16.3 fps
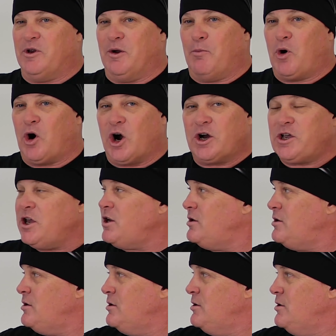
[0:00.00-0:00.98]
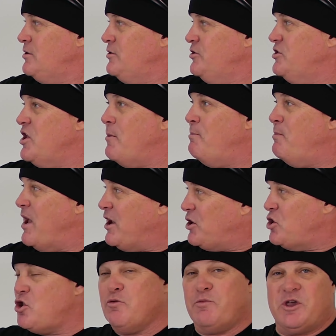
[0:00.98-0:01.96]
in a market, yeah. the
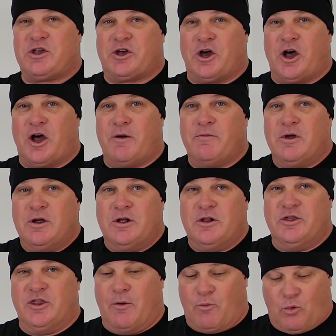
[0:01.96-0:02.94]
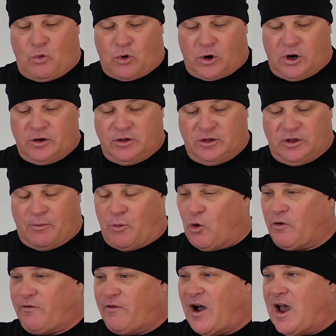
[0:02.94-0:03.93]
better you become, the more the
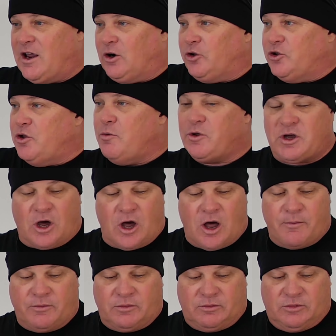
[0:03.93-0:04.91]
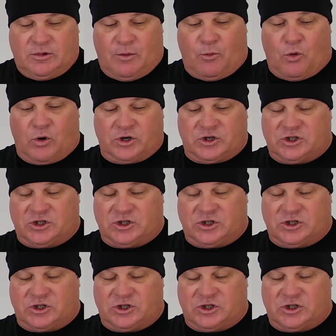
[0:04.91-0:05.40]
more vital you become, the more